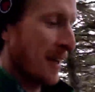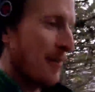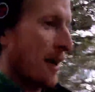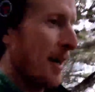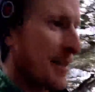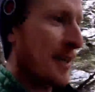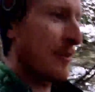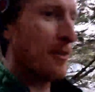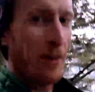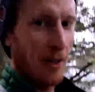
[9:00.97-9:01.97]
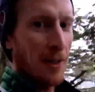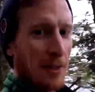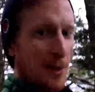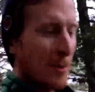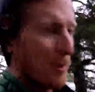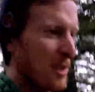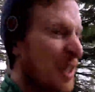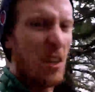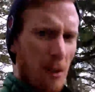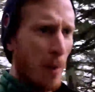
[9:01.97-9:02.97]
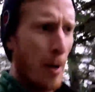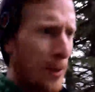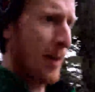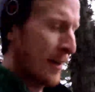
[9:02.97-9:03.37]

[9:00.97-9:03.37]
Definitely felt like the Subaru was a little underpowered,